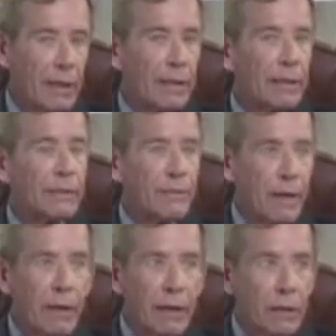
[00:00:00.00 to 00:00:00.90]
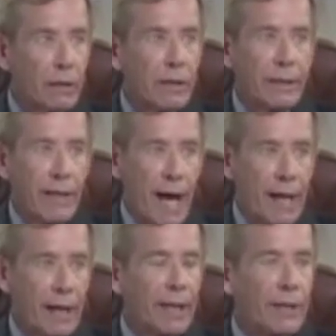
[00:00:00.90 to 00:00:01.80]
And there's very good
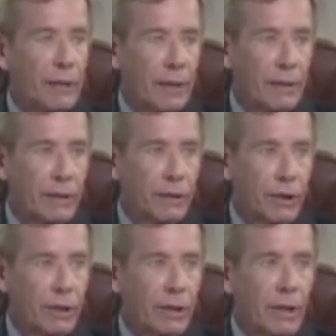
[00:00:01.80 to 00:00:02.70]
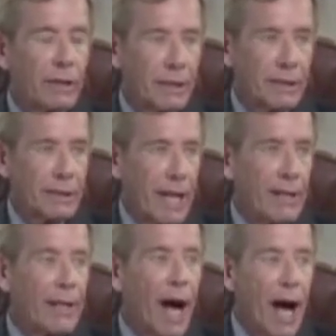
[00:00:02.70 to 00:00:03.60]
data in the literature to
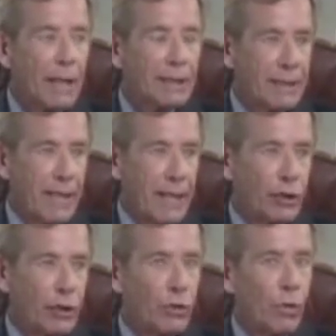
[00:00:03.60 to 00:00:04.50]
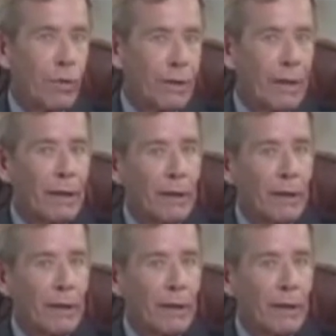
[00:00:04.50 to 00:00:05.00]
say that oxidation, or